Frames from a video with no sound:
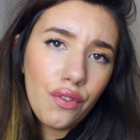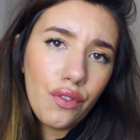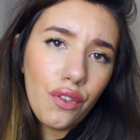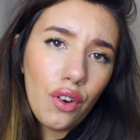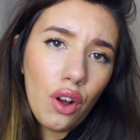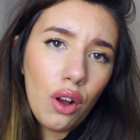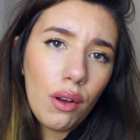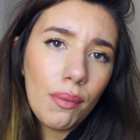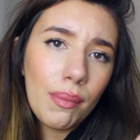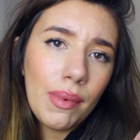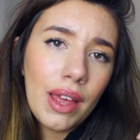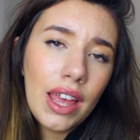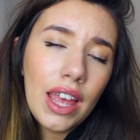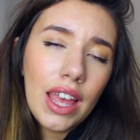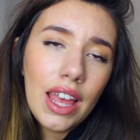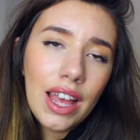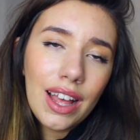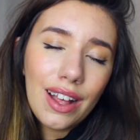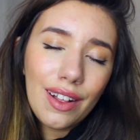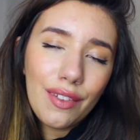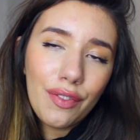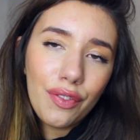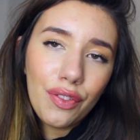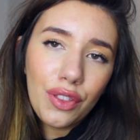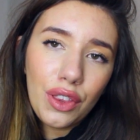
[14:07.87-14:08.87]
from
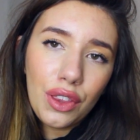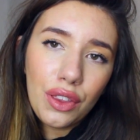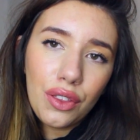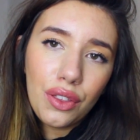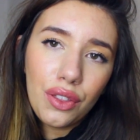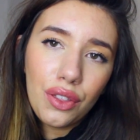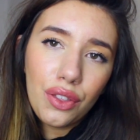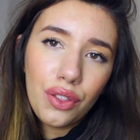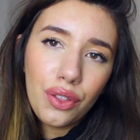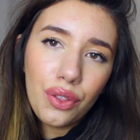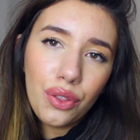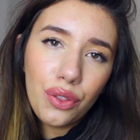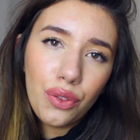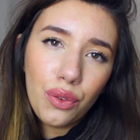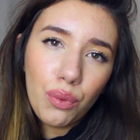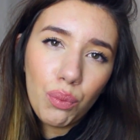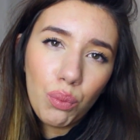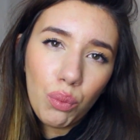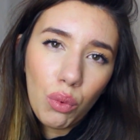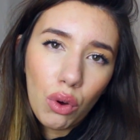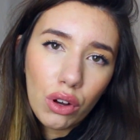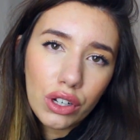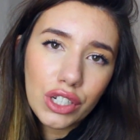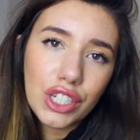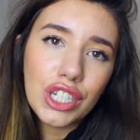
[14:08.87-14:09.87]

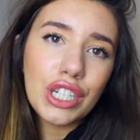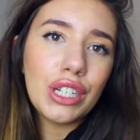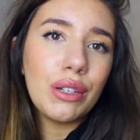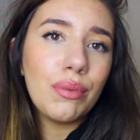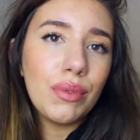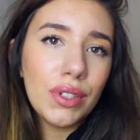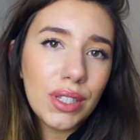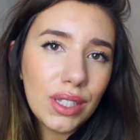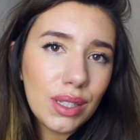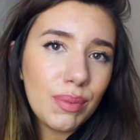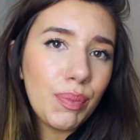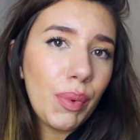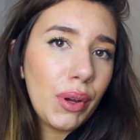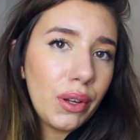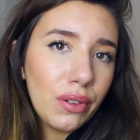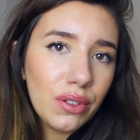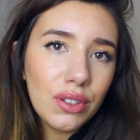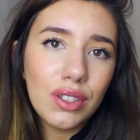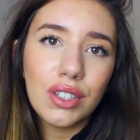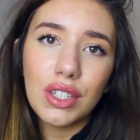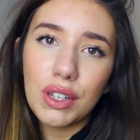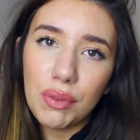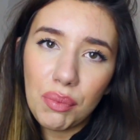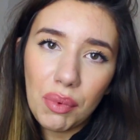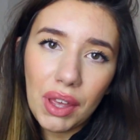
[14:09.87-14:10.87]
what she was
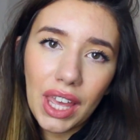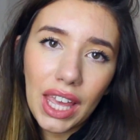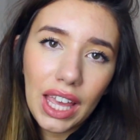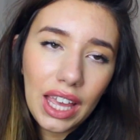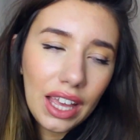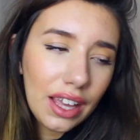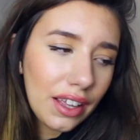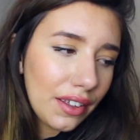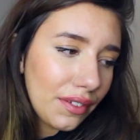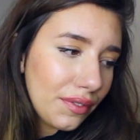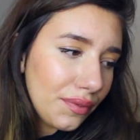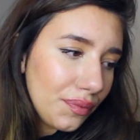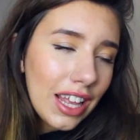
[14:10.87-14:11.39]
supposed to be.